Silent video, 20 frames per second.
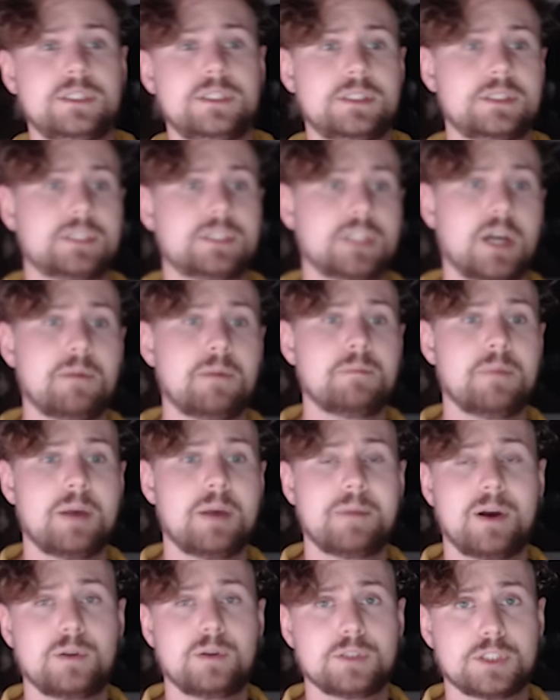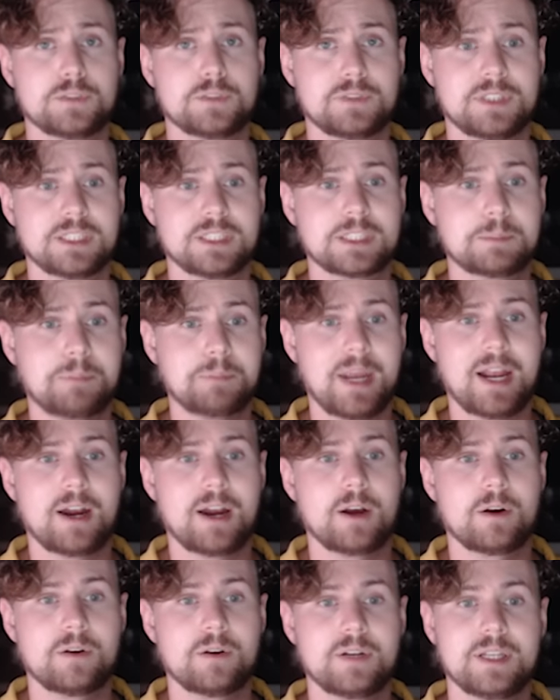some amount of
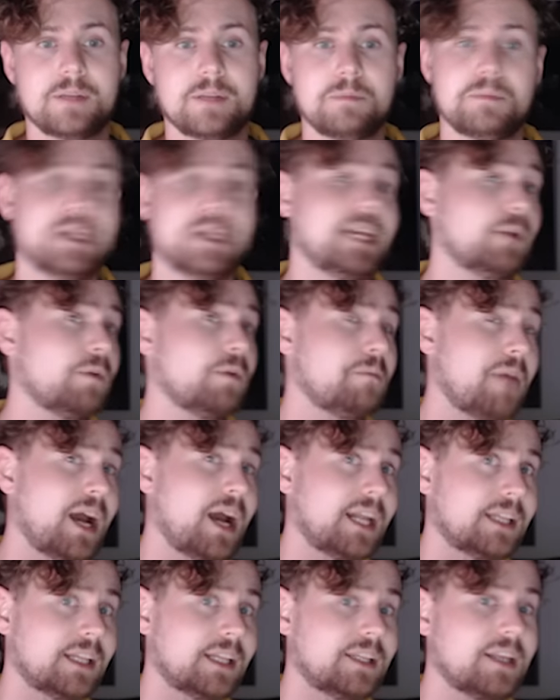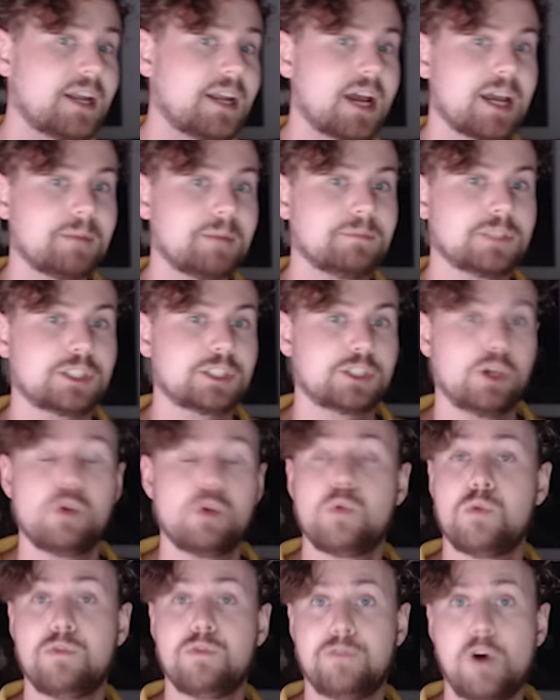despair in being reminded that I am
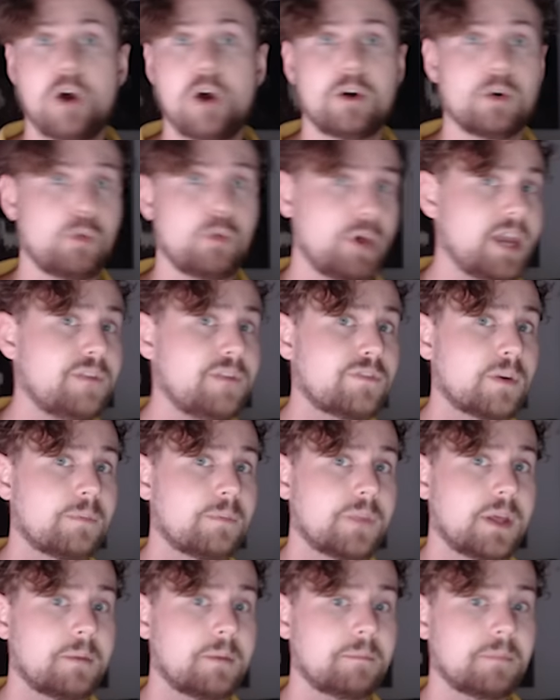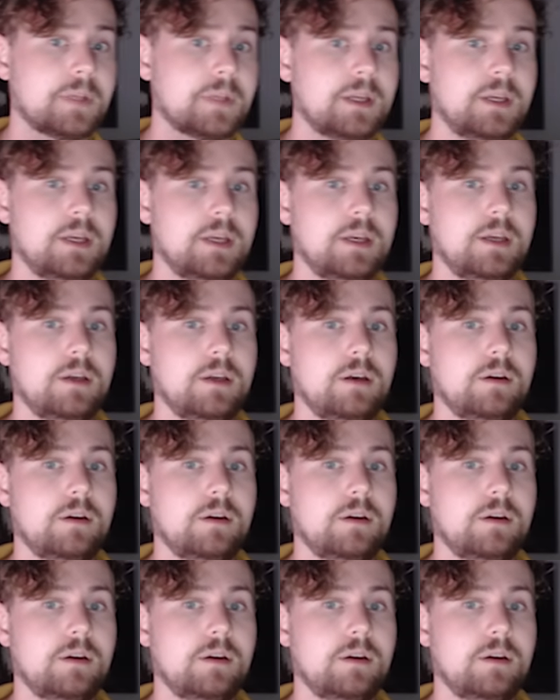so far away from them,